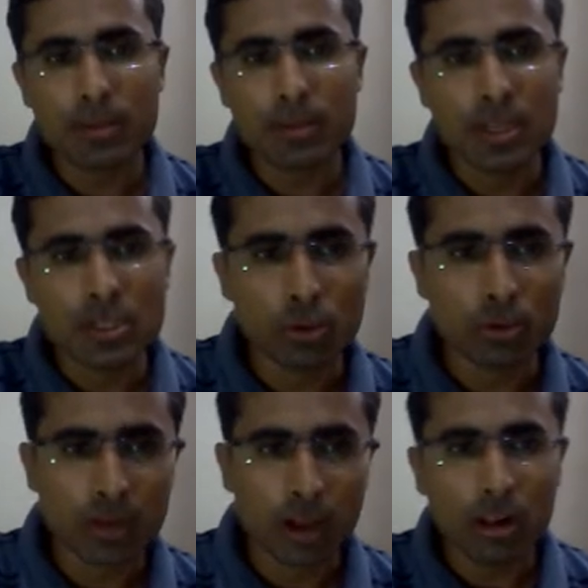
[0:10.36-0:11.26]
able to
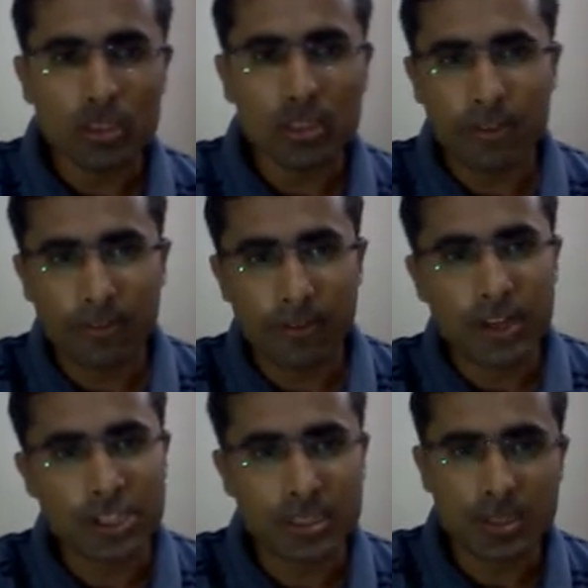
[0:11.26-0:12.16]
recall the
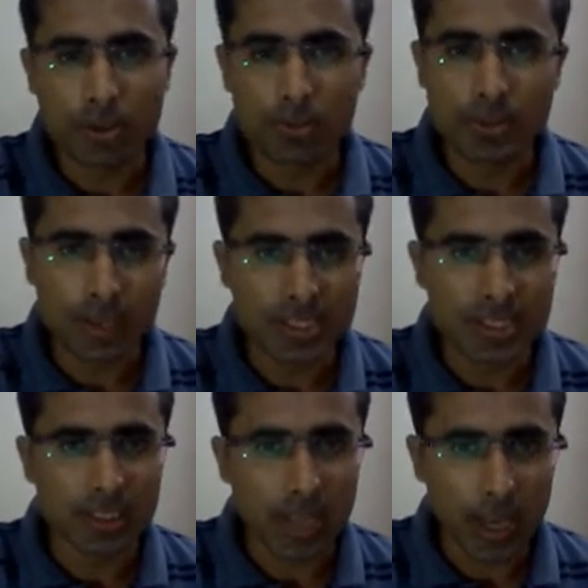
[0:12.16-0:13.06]
definitions of space
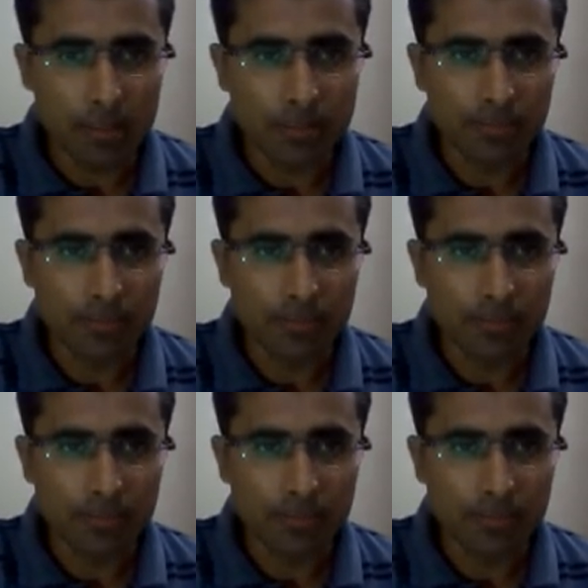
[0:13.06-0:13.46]
and time.